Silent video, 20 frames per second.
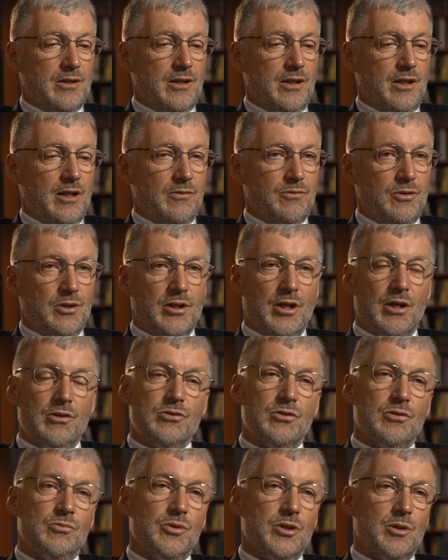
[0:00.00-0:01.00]
if you go
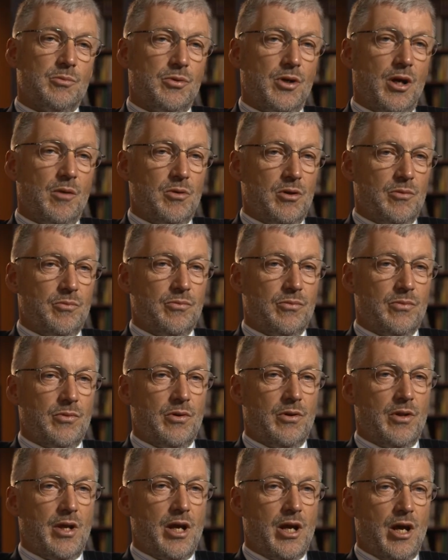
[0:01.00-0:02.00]
to them with a problem,
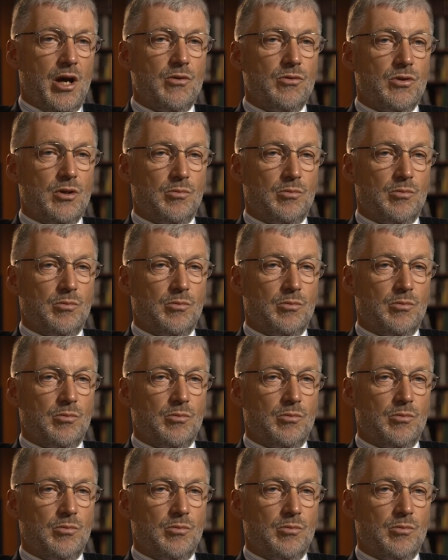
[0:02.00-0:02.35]
they own the